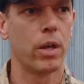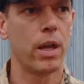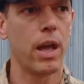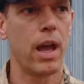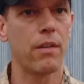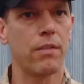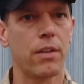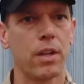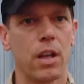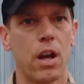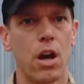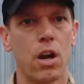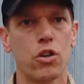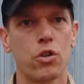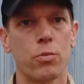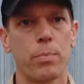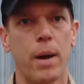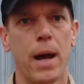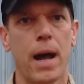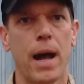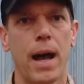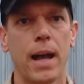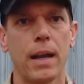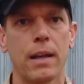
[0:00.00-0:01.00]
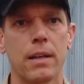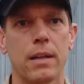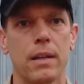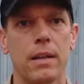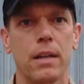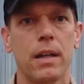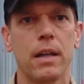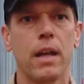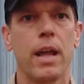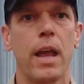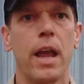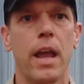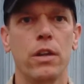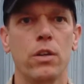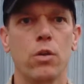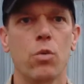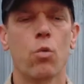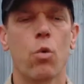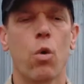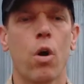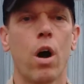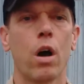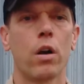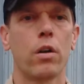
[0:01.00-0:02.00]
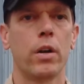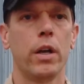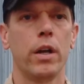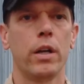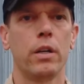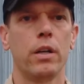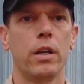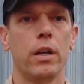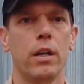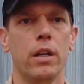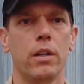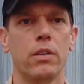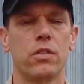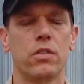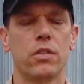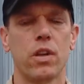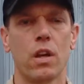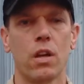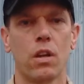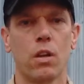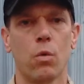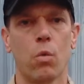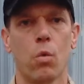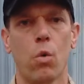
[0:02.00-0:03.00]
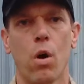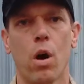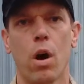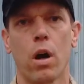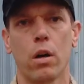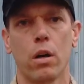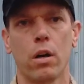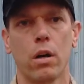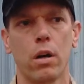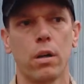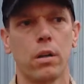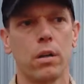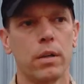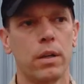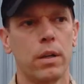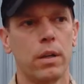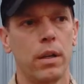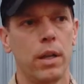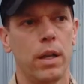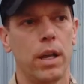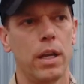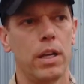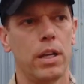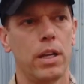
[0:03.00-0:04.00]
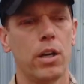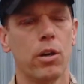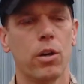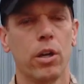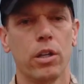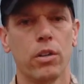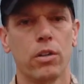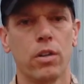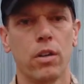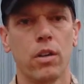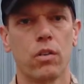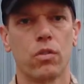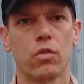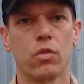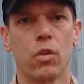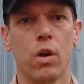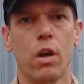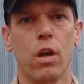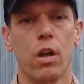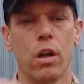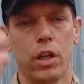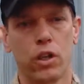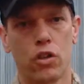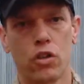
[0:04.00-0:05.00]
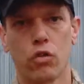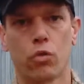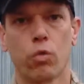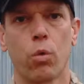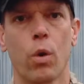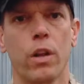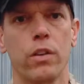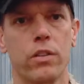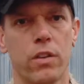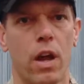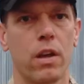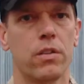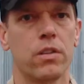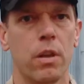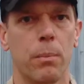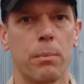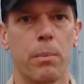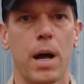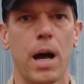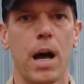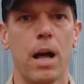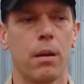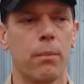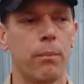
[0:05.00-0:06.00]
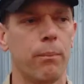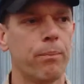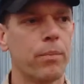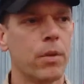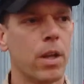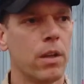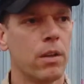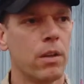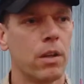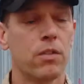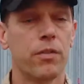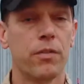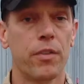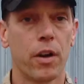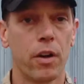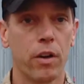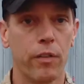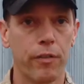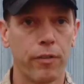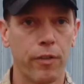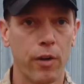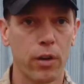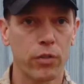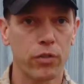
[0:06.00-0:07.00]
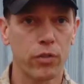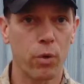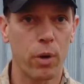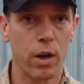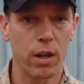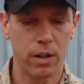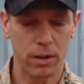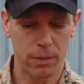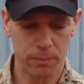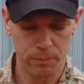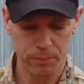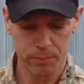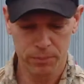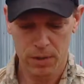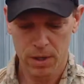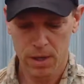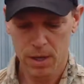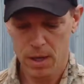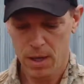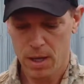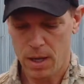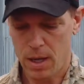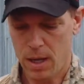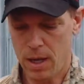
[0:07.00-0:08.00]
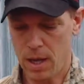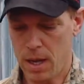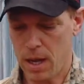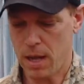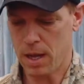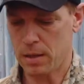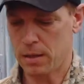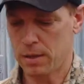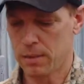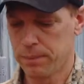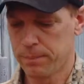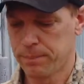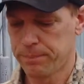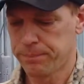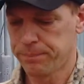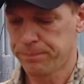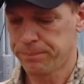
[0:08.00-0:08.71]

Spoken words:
or you have a large pot and you water it, and instead of the water adhering to the soil, it just runs out the bottom. It's very frustrating. And